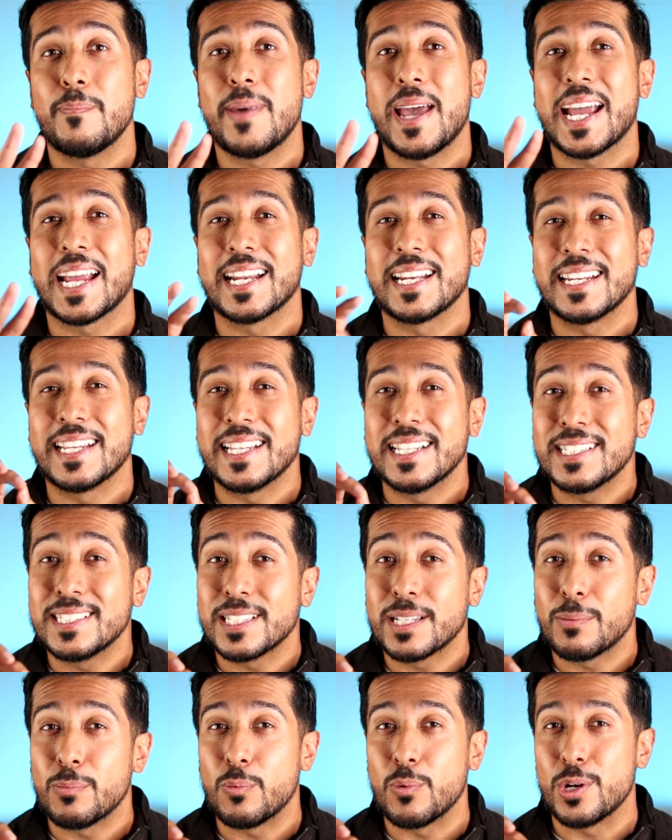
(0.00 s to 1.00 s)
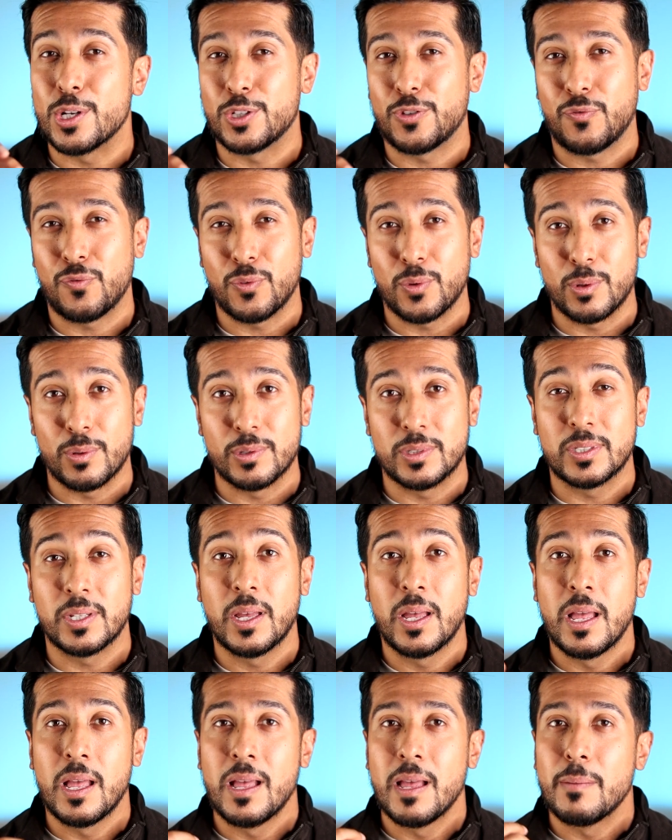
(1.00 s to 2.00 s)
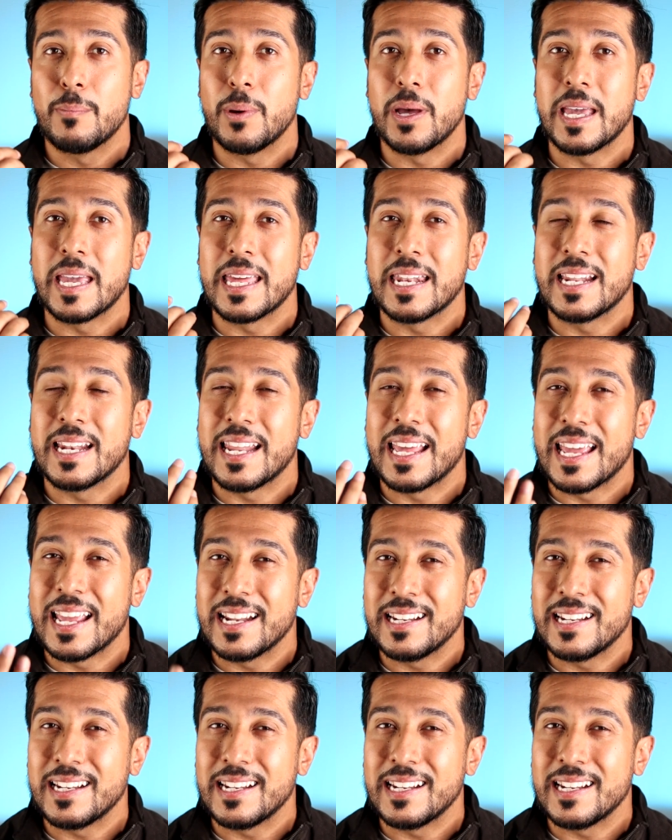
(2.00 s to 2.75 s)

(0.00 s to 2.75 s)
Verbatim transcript: magnesium-rich foods, but in an